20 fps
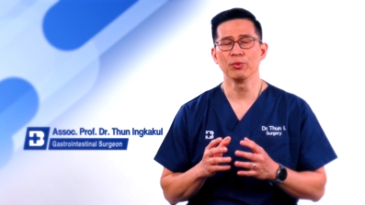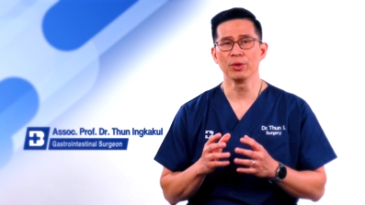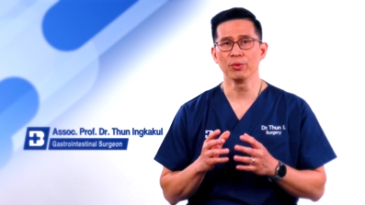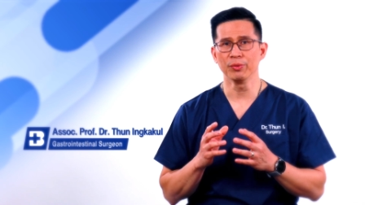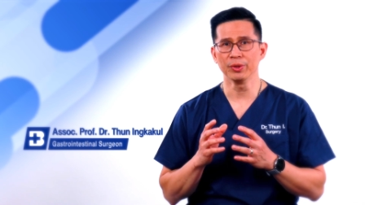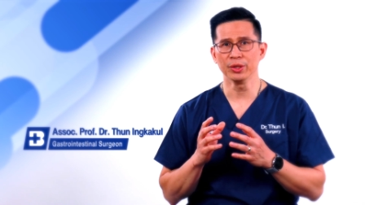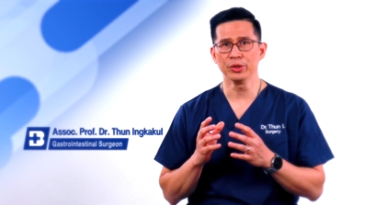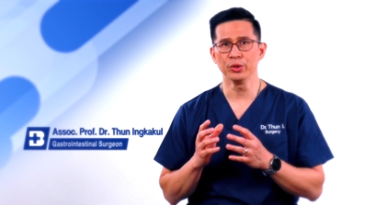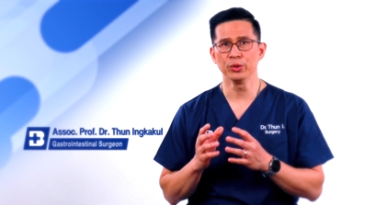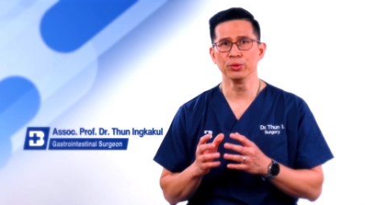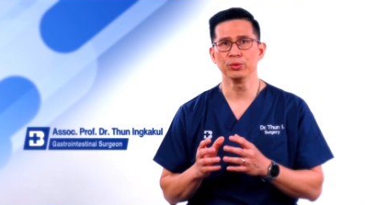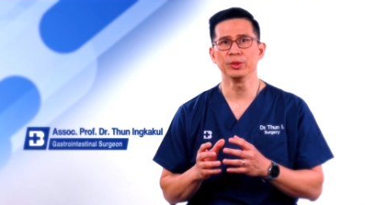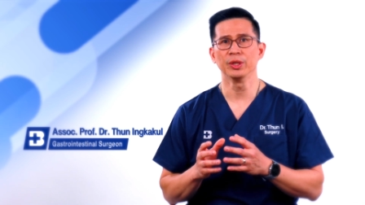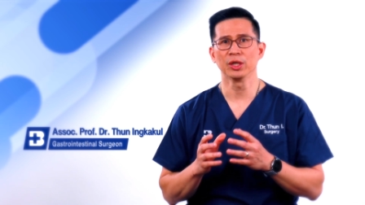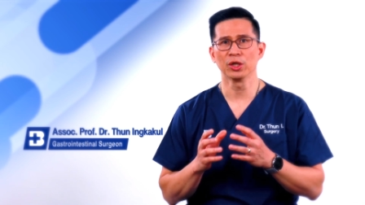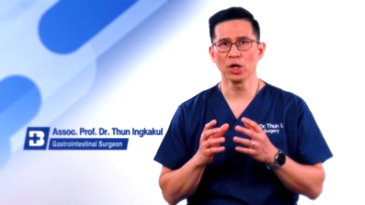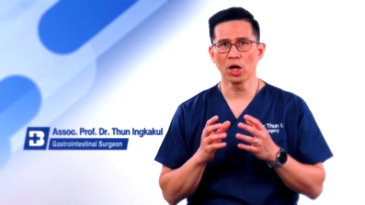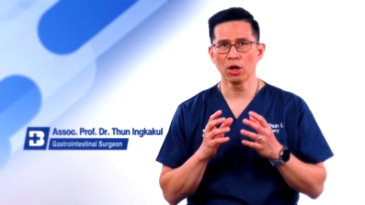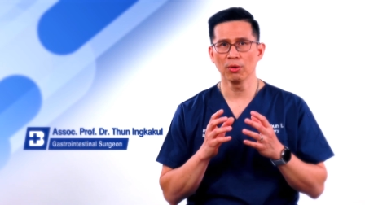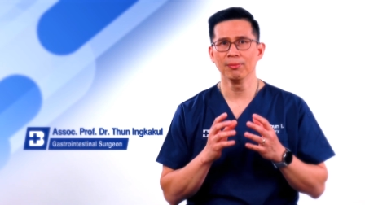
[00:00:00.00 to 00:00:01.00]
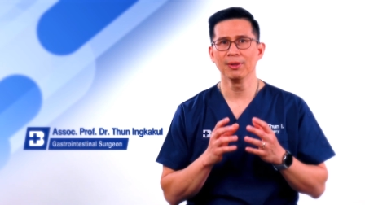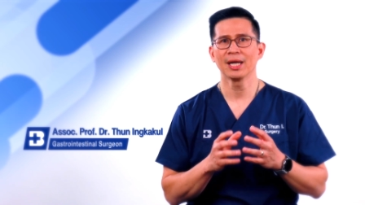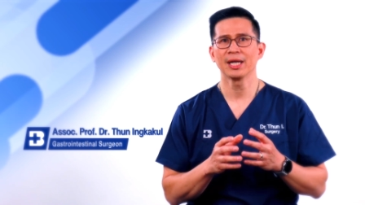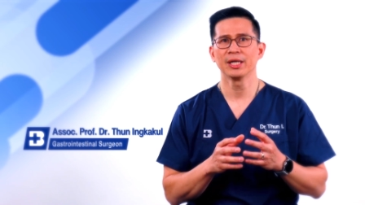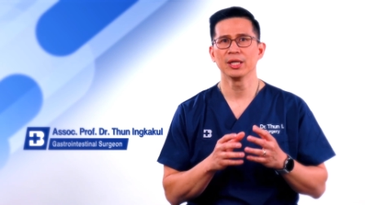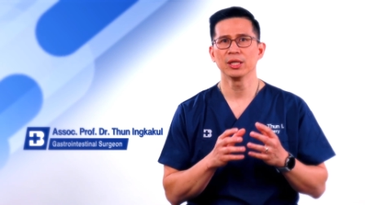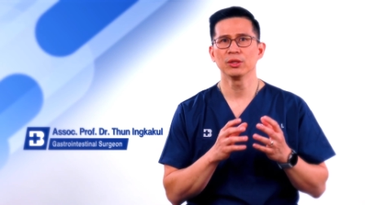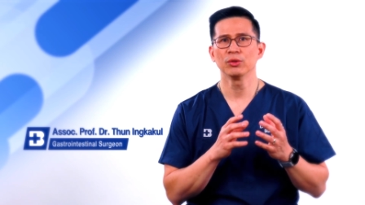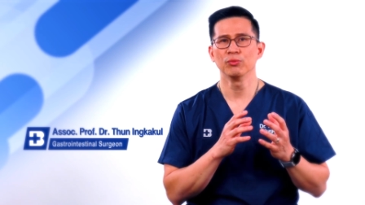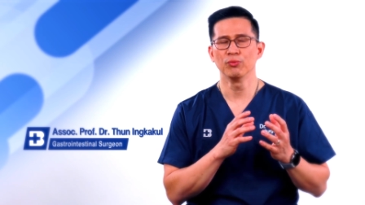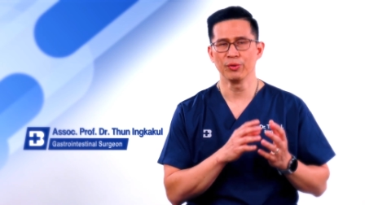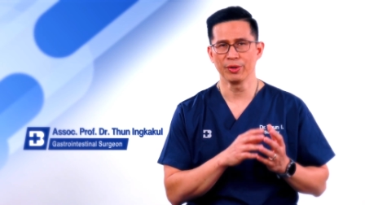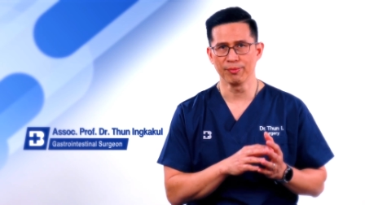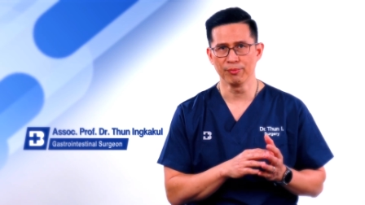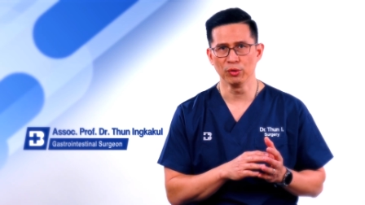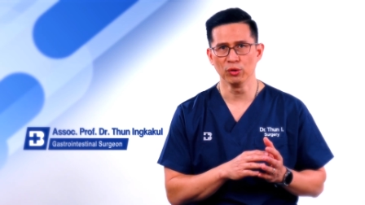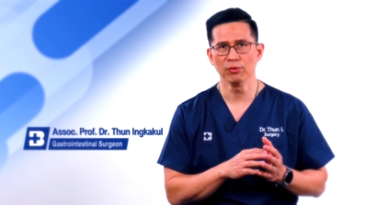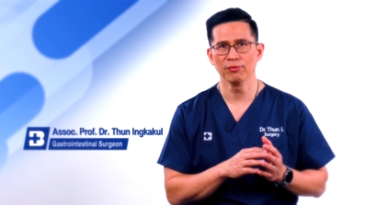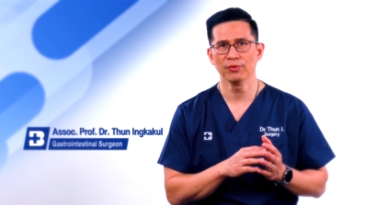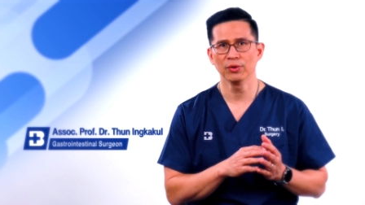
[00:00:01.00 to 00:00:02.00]
we will do the gallbladder
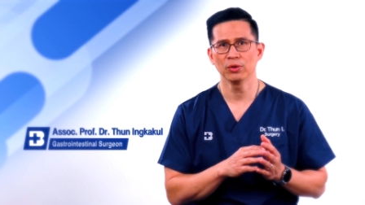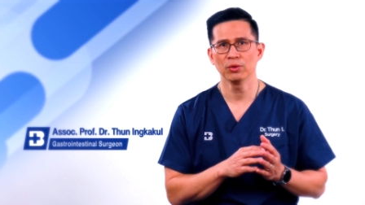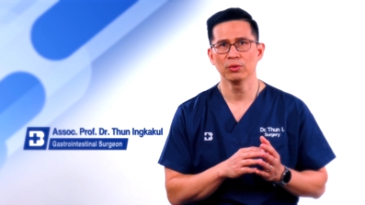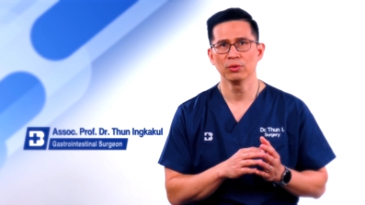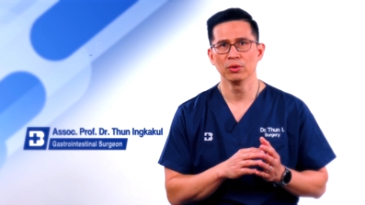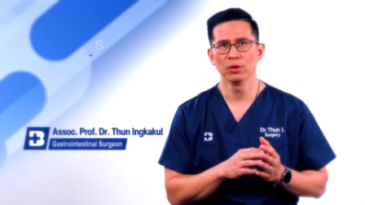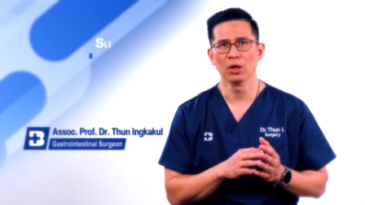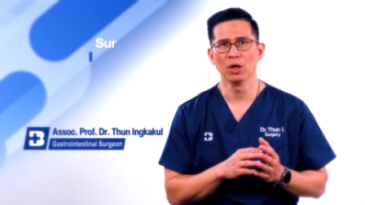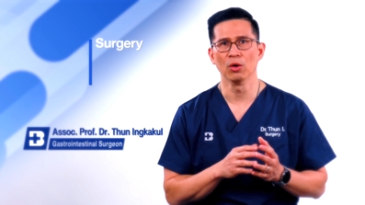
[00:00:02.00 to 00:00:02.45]
removal